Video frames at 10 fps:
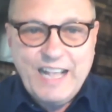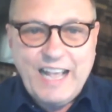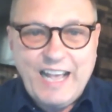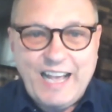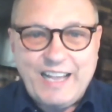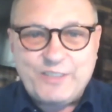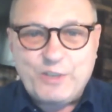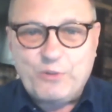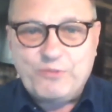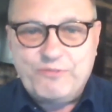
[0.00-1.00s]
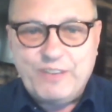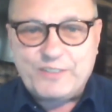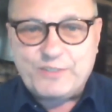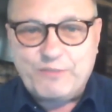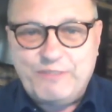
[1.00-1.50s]
so
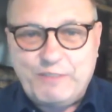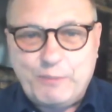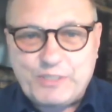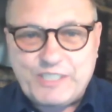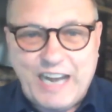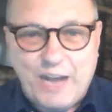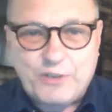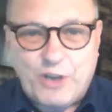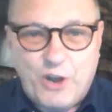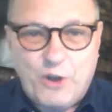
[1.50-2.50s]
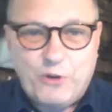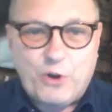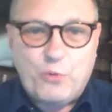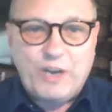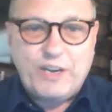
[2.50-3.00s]
50% alcohol
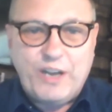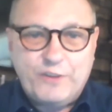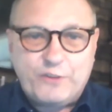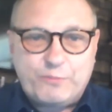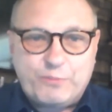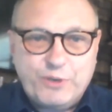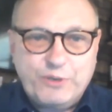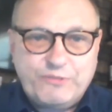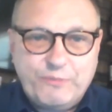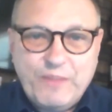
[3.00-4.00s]
or 100 proof,